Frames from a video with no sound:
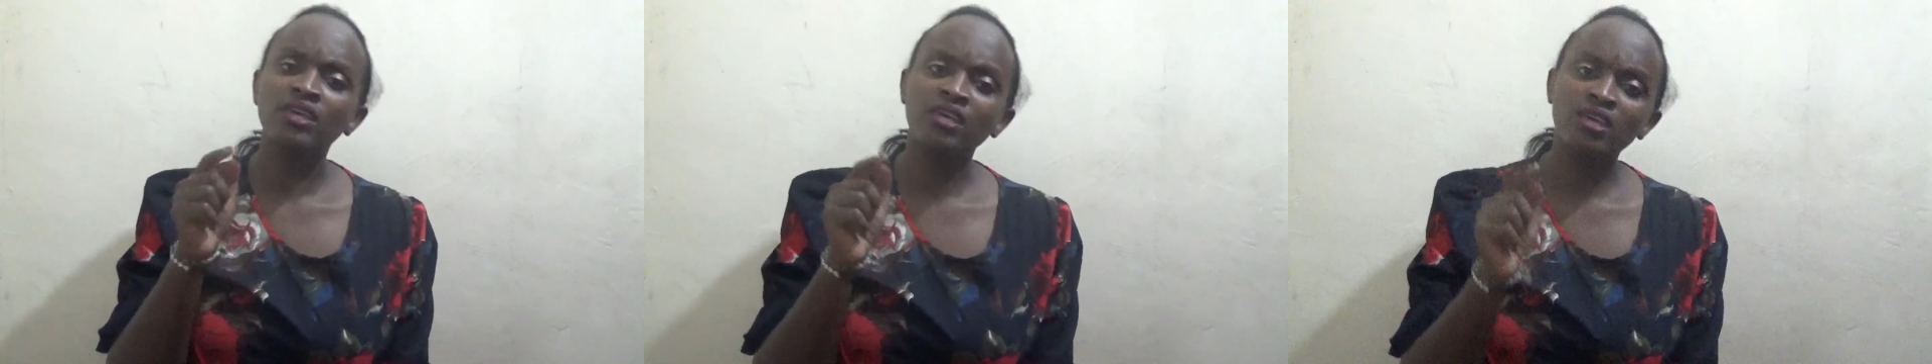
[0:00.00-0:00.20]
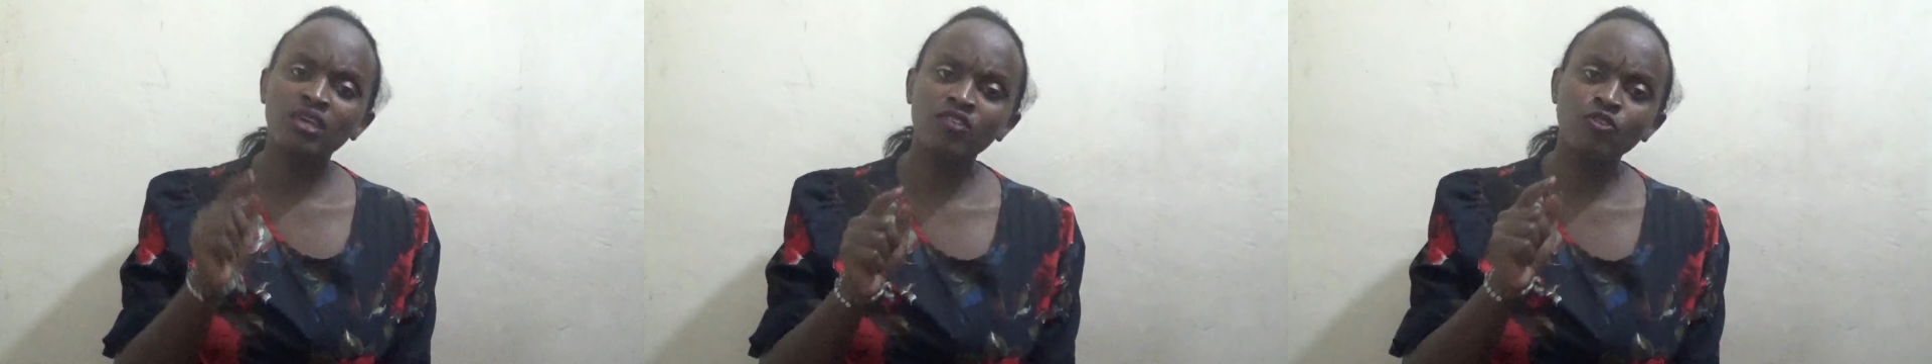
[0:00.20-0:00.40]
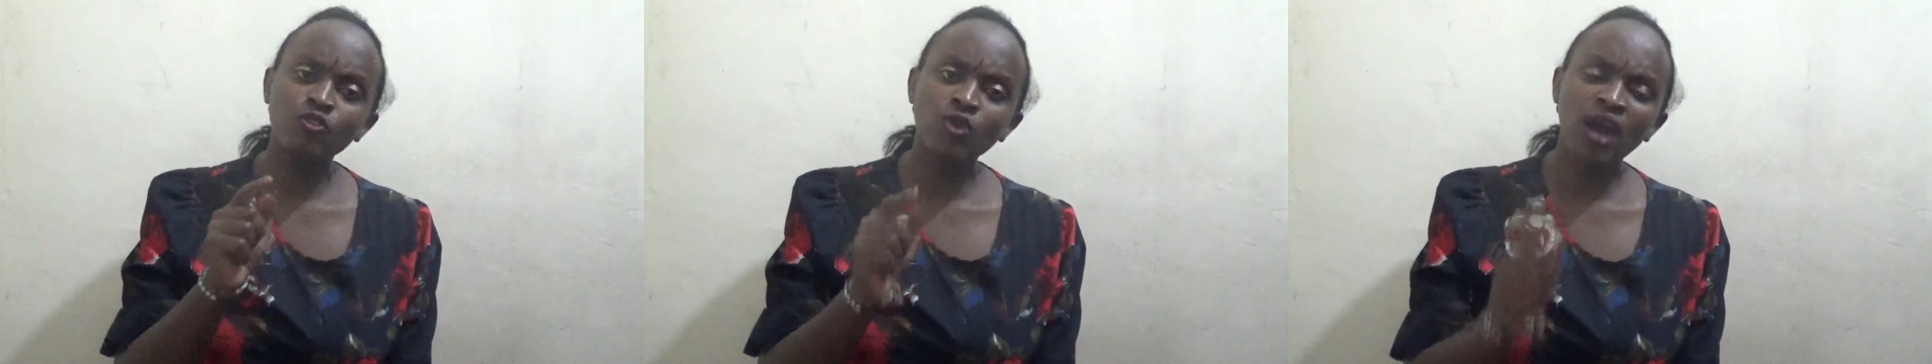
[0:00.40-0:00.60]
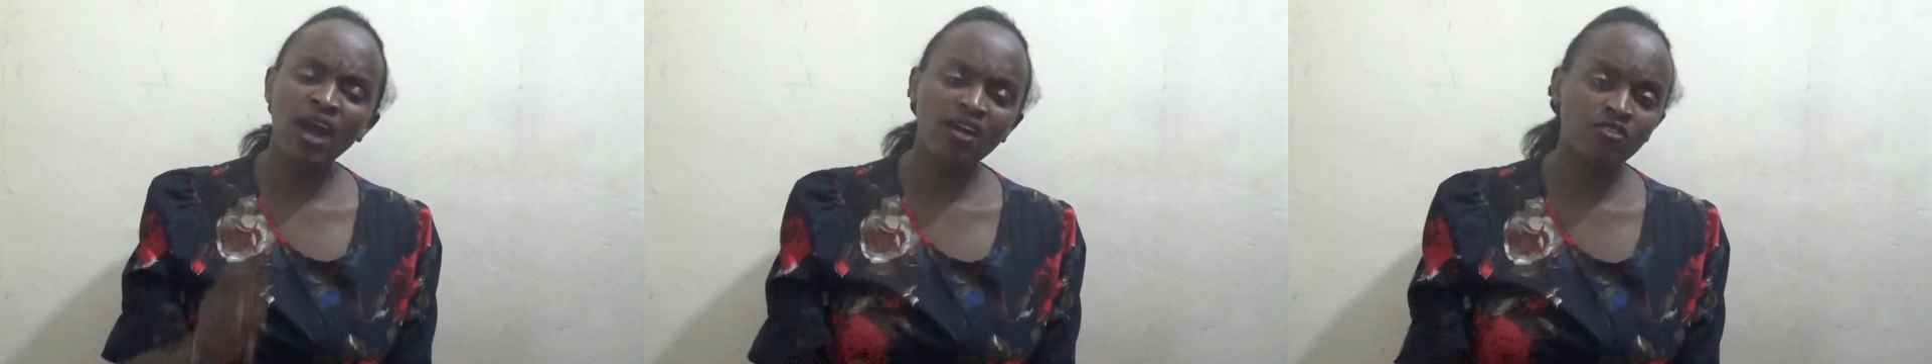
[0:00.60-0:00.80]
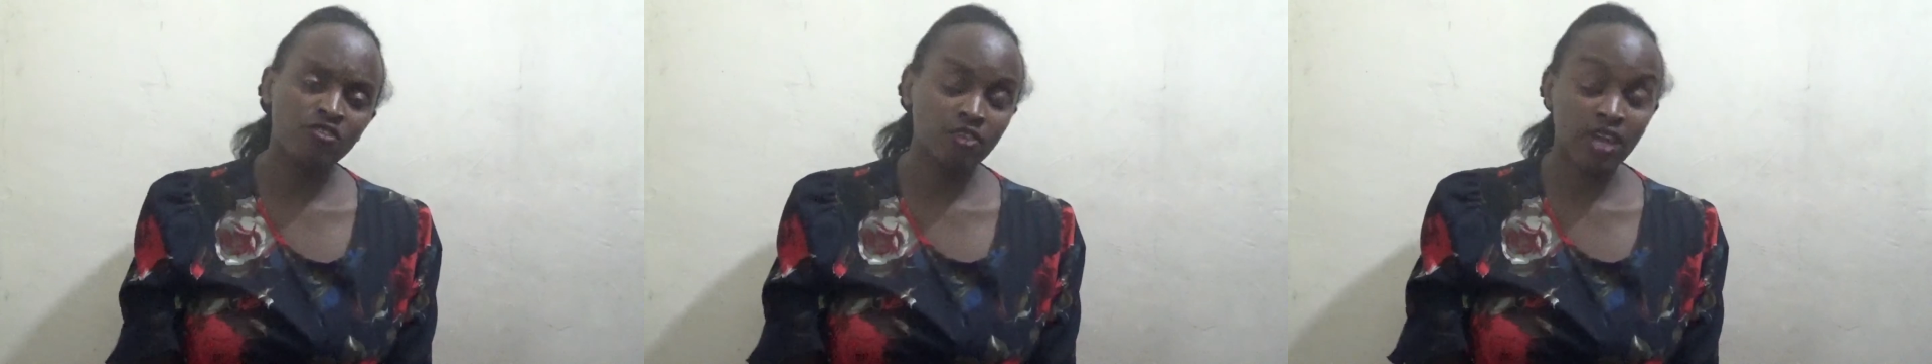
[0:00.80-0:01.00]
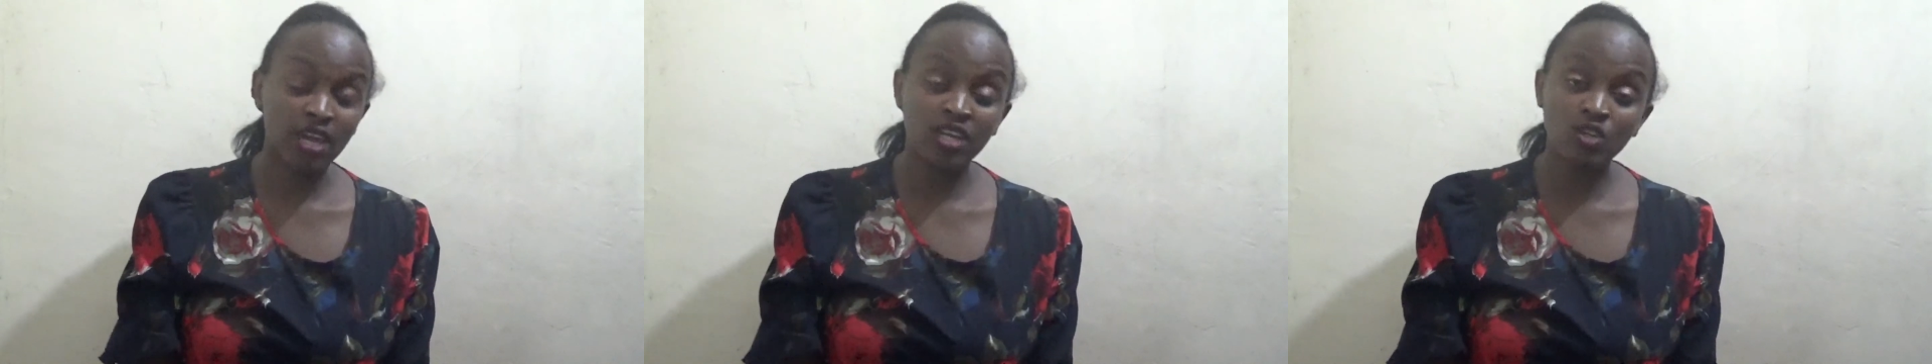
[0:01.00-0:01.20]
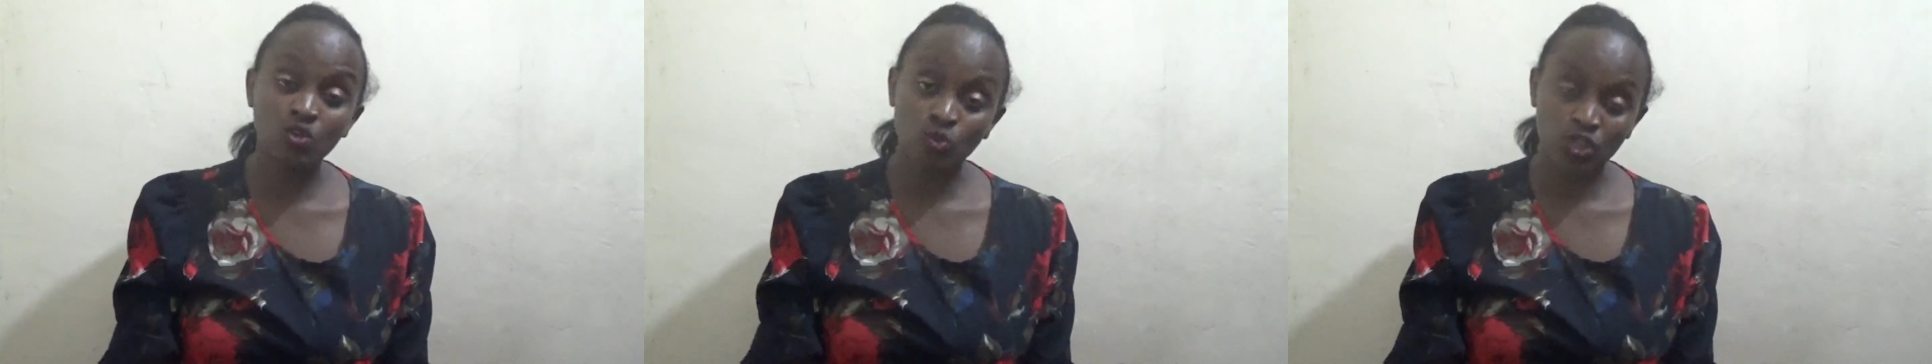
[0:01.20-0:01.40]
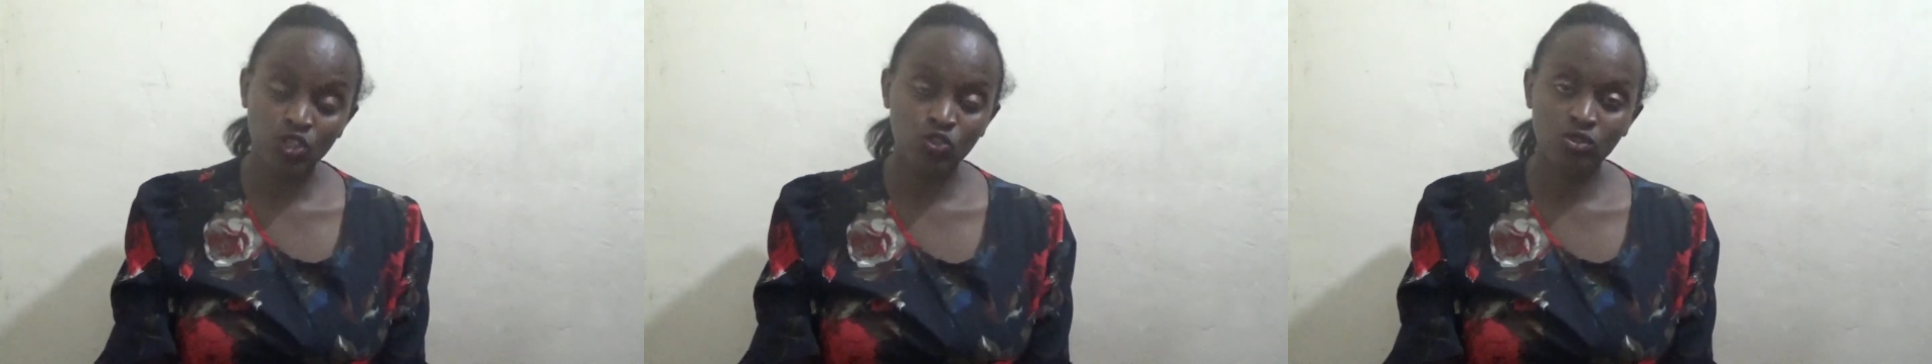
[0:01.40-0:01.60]
if you have any
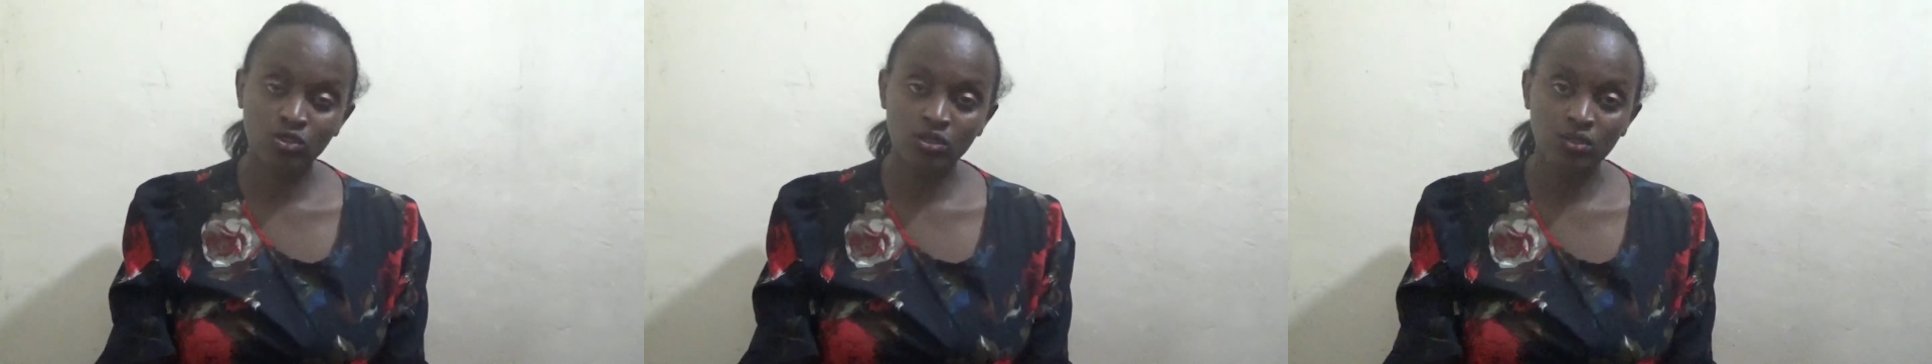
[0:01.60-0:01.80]
question,